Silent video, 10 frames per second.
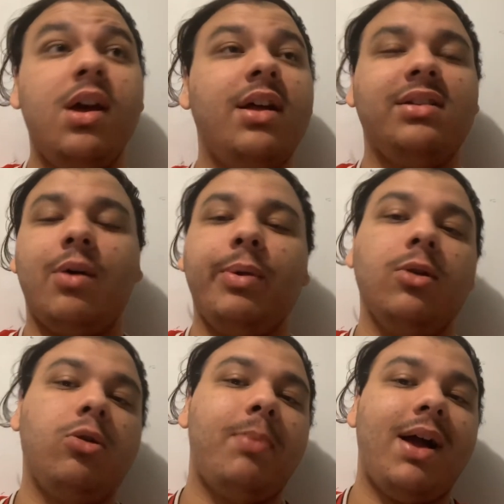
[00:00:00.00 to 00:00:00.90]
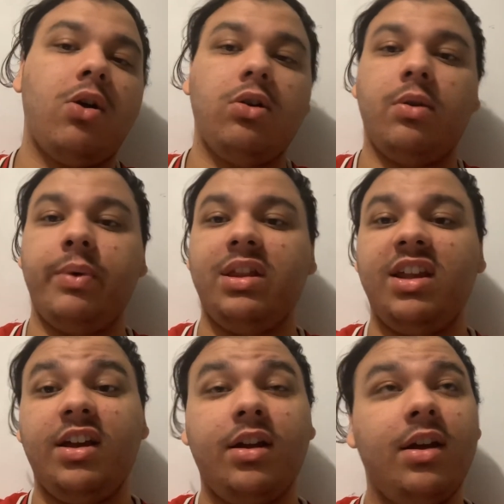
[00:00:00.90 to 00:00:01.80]
that we look back on and we
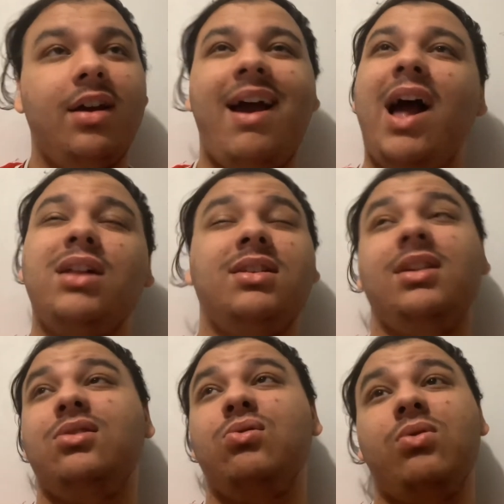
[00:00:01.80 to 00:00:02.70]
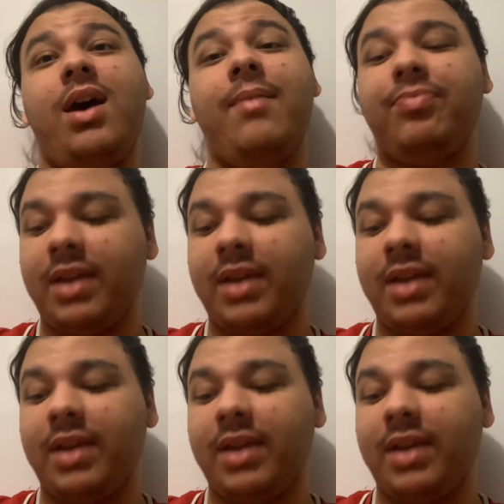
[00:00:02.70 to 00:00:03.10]
think, how did he do that?